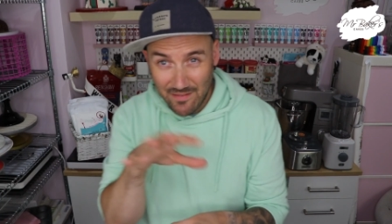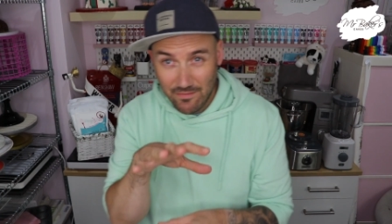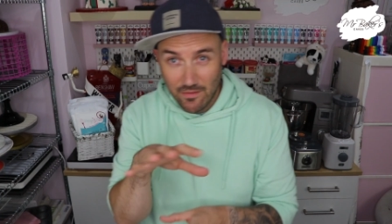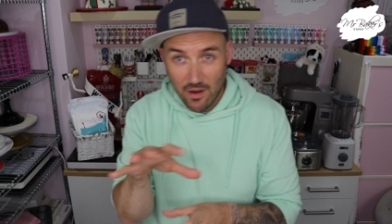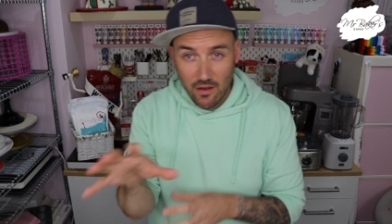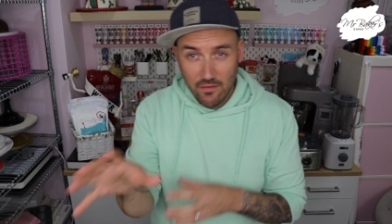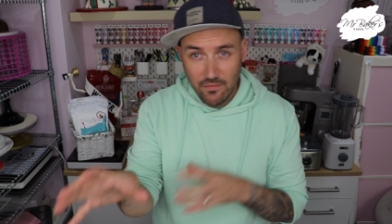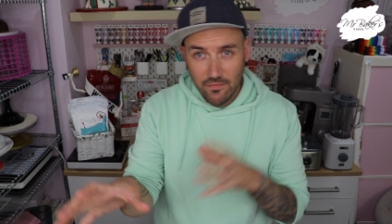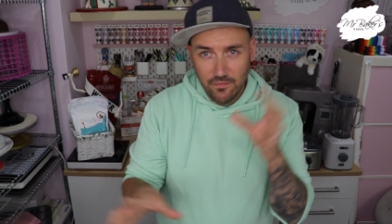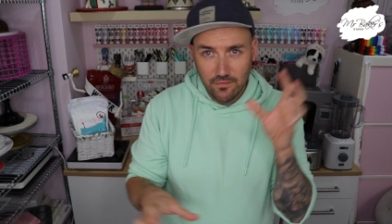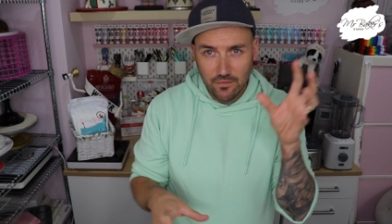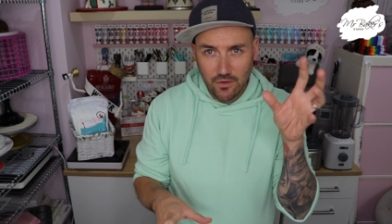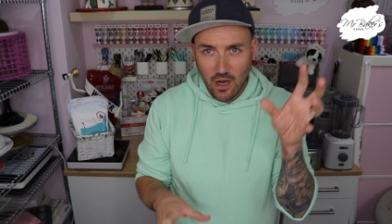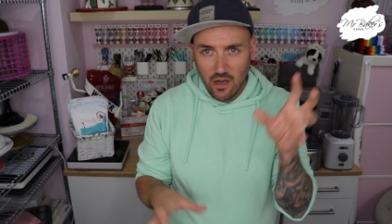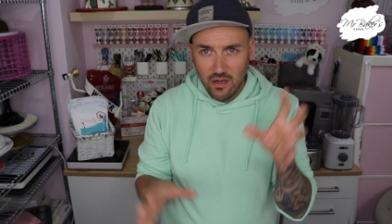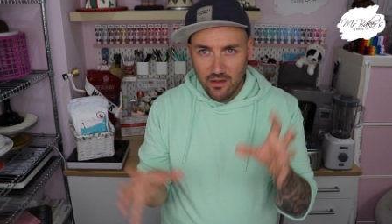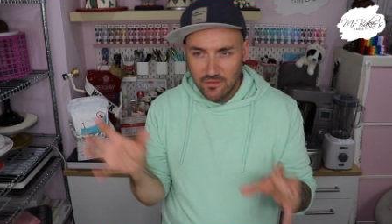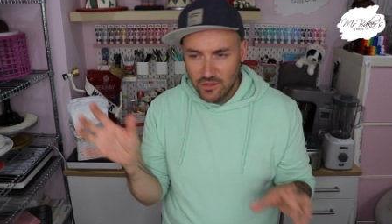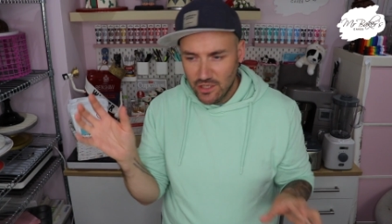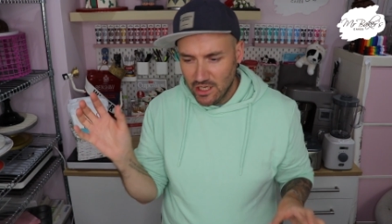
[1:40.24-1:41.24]
I have, I've
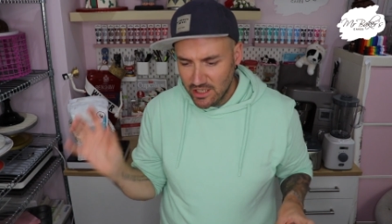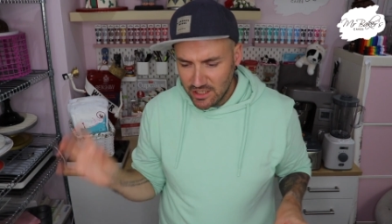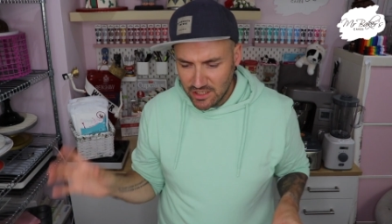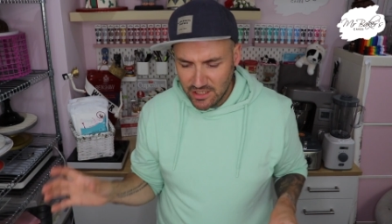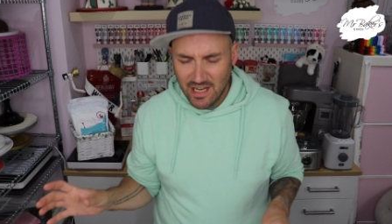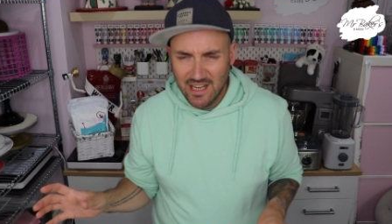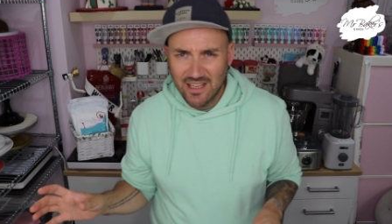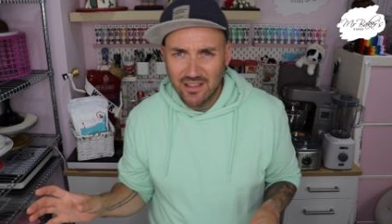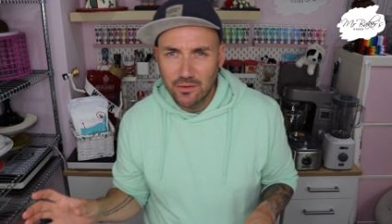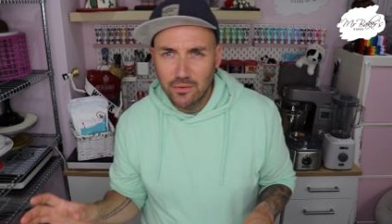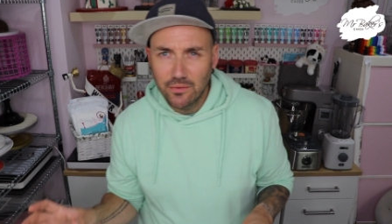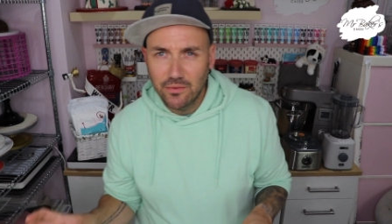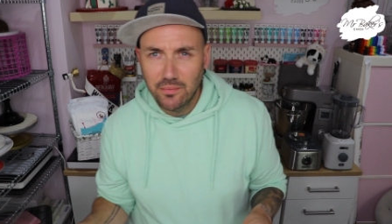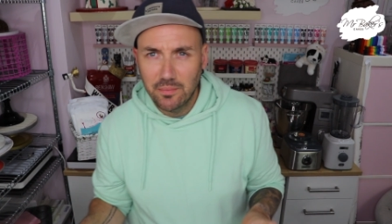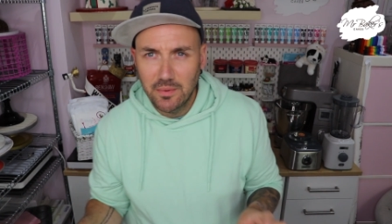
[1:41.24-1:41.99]
kind of changed angles,